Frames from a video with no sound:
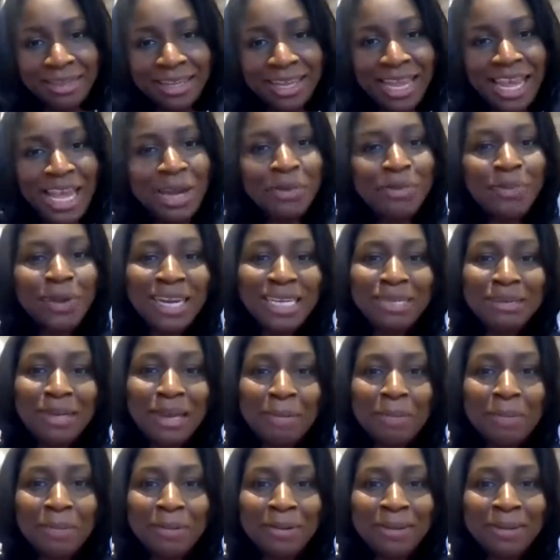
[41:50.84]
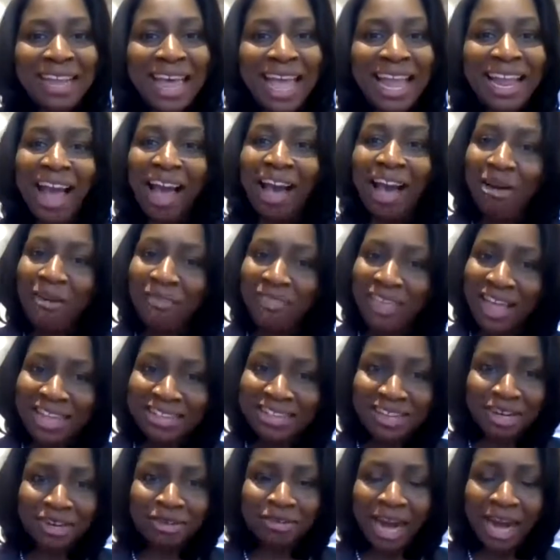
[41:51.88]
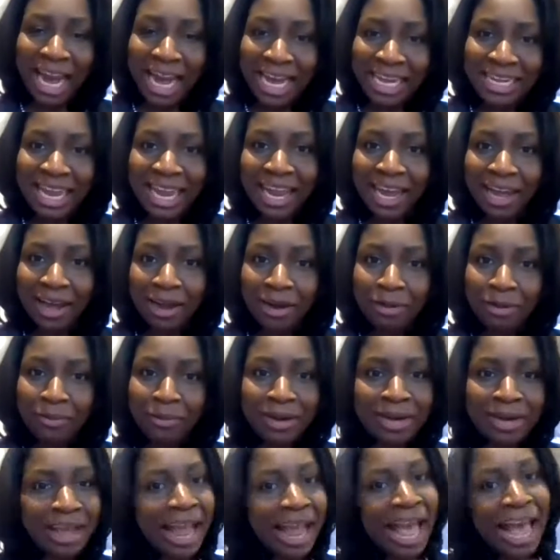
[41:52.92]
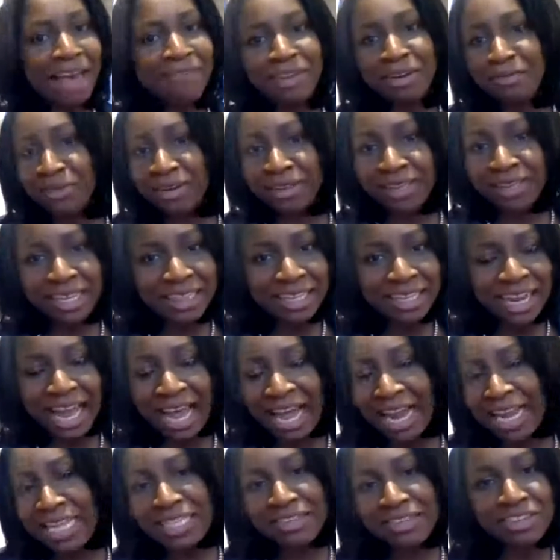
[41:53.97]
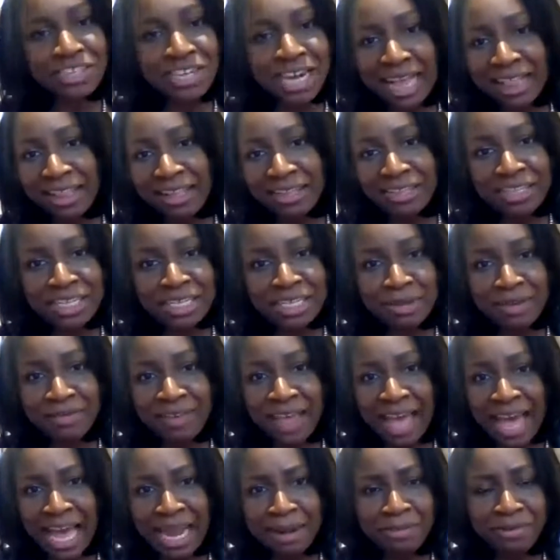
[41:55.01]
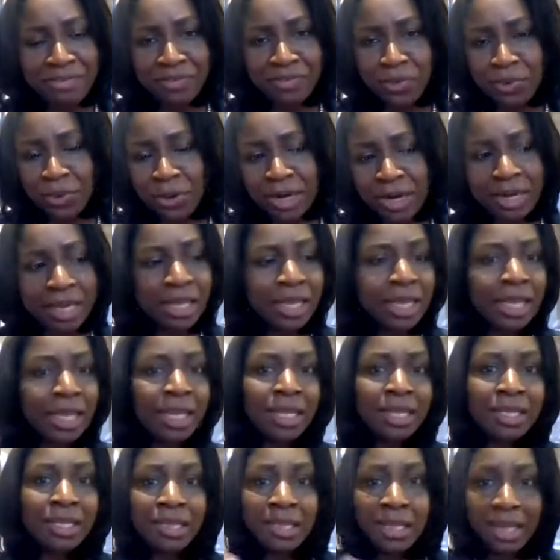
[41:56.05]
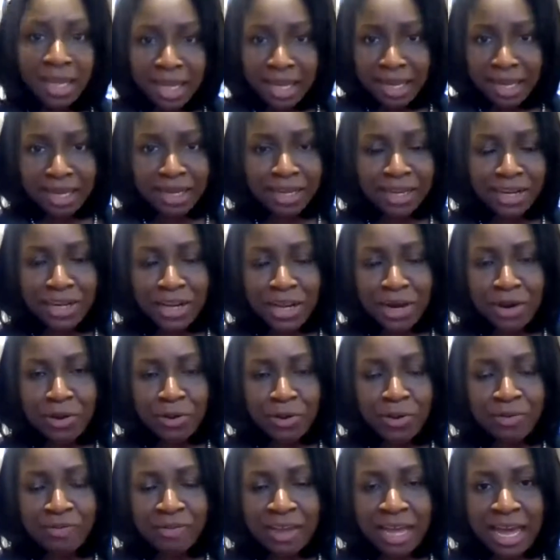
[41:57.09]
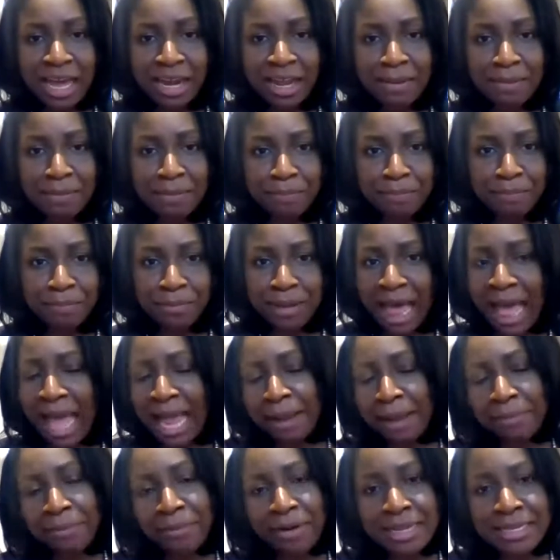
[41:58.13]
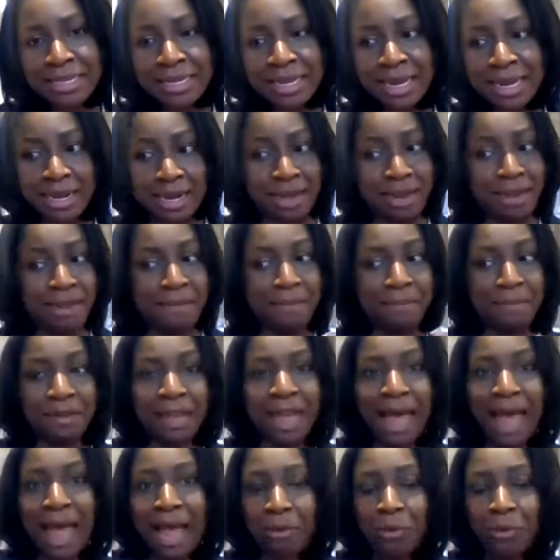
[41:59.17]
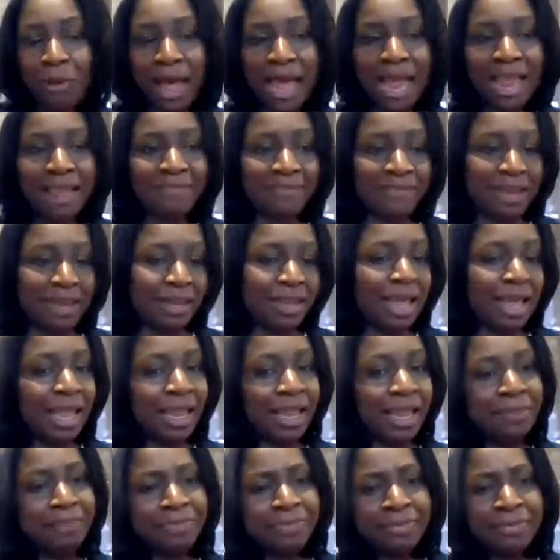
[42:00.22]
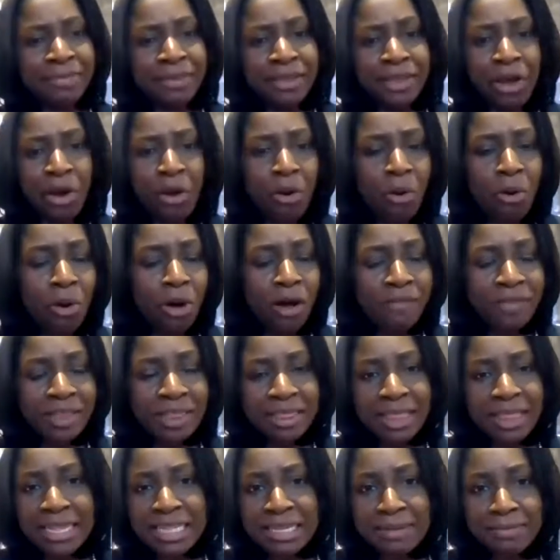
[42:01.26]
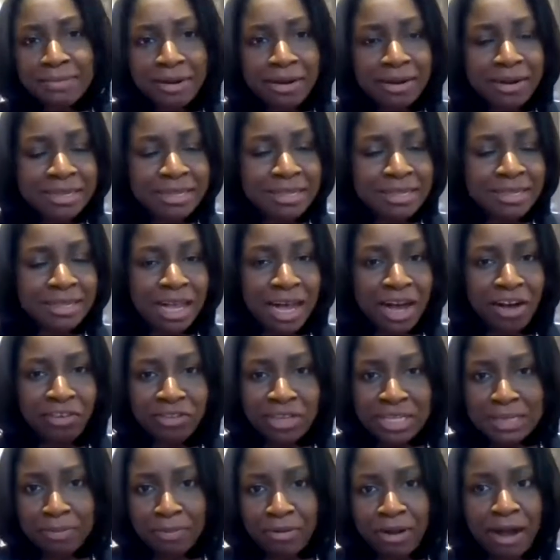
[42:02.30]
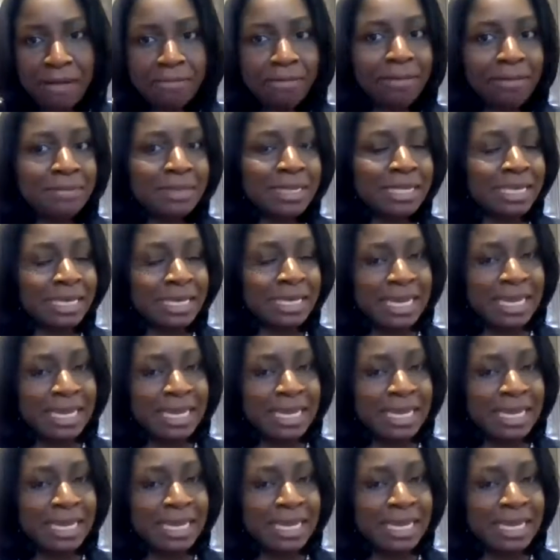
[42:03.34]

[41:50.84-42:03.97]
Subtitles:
in which people are like, oh, things are great now. We're not having really the kinds of challenges we've had before. Look, you know, we've got a Black president and a Black wife and like all the things, America solved its problems and